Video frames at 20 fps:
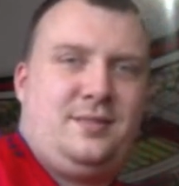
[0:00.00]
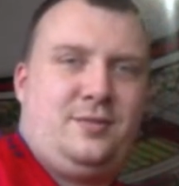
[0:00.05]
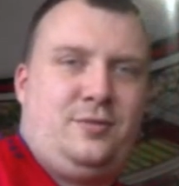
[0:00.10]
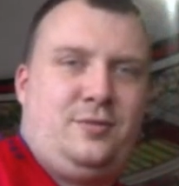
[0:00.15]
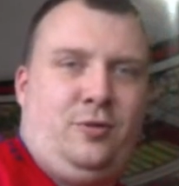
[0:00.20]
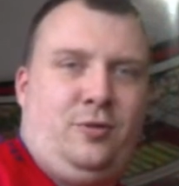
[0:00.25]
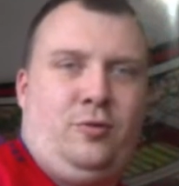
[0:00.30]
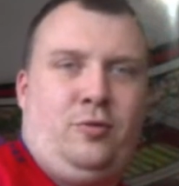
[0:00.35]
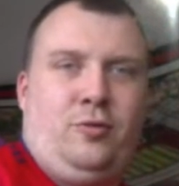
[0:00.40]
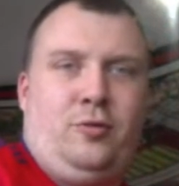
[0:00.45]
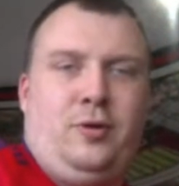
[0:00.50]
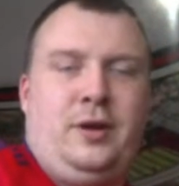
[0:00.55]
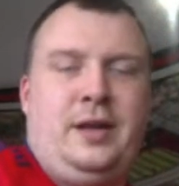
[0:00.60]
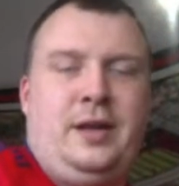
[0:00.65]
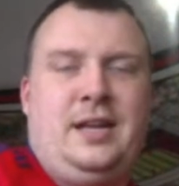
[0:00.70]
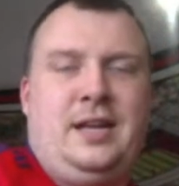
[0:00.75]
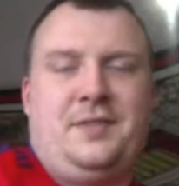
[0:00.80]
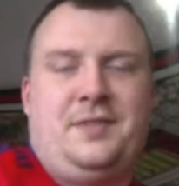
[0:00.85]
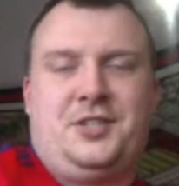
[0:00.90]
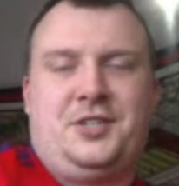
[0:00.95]
Or
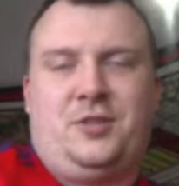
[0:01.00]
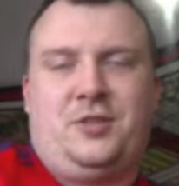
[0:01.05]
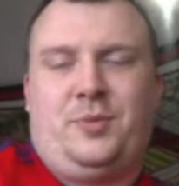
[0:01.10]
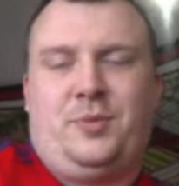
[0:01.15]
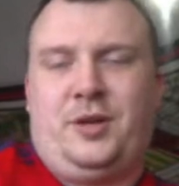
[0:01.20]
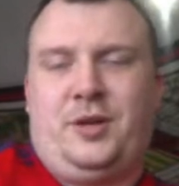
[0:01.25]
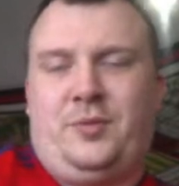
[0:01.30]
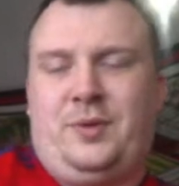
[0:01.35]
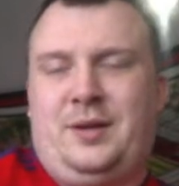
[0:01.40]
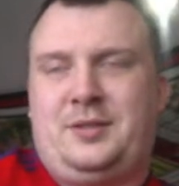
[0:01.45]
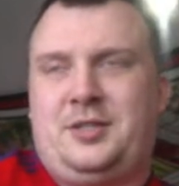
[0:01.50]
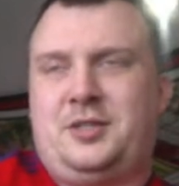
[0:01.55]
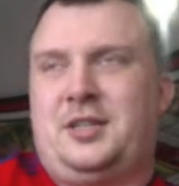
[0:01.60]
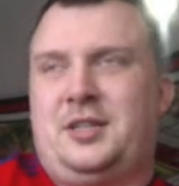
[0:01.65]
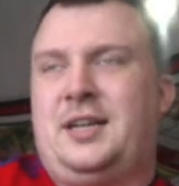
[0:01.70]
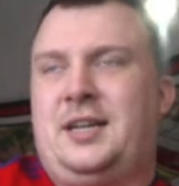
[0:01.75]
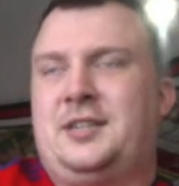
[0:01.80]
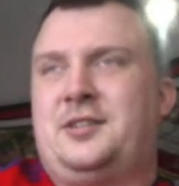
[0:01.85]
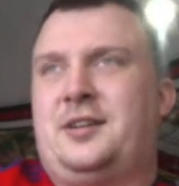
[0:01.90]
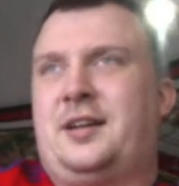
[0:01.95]
any other channel, by the way, just in
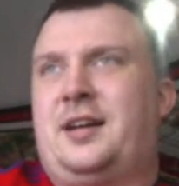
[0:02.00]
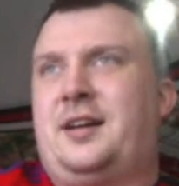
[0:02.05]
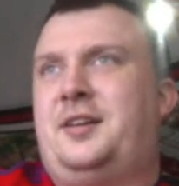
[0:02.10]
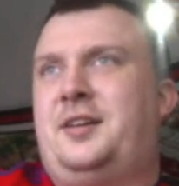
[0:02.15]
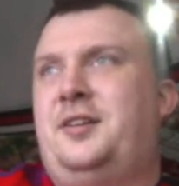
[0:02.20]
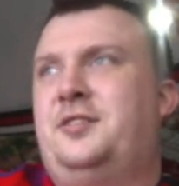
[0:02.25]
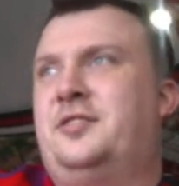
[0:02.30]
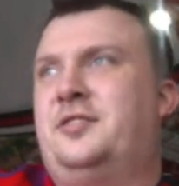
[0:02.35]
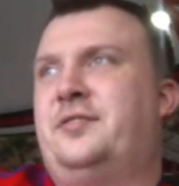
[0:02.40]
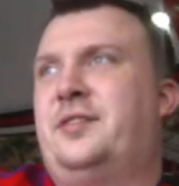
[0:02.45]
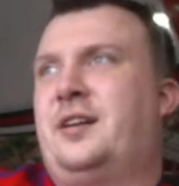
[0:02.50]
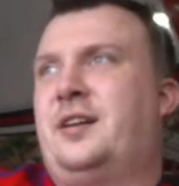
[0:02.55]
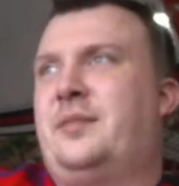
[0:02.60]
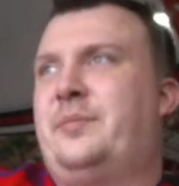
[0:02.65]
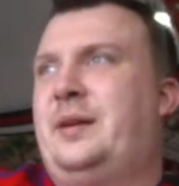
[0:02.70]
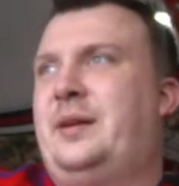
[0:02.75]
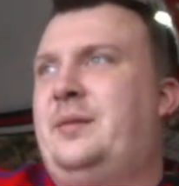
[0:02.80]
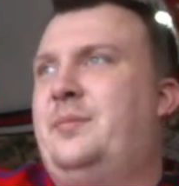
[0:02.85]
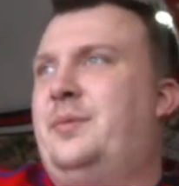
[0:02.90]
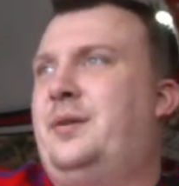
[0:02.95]
case I get accused of fucking
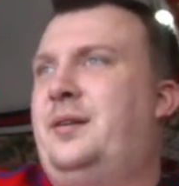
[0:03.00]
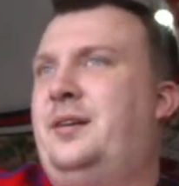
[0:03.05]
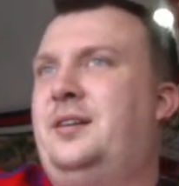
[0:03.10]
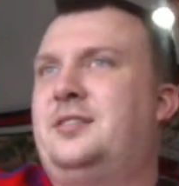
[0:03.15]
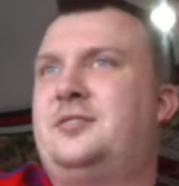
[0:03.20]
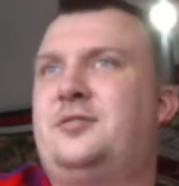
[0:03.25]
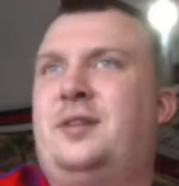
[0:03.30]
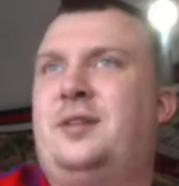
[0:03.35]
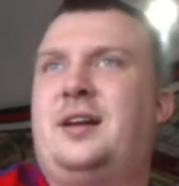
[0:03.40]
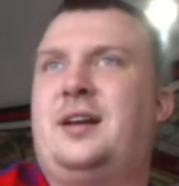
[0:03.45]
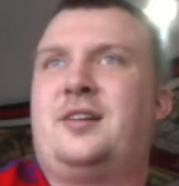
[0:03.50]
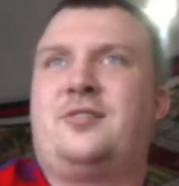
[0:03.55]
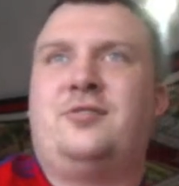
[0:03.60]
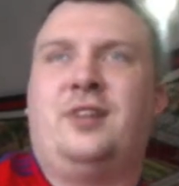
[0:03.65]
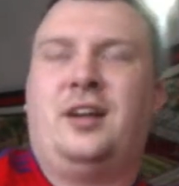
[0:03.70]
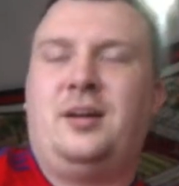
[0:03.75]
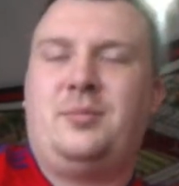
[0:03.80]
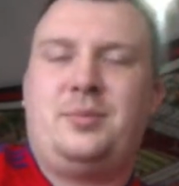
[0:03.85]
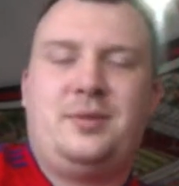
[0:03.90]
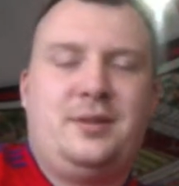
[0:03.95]
being biased, all that
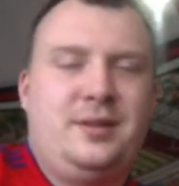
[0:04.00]
crap.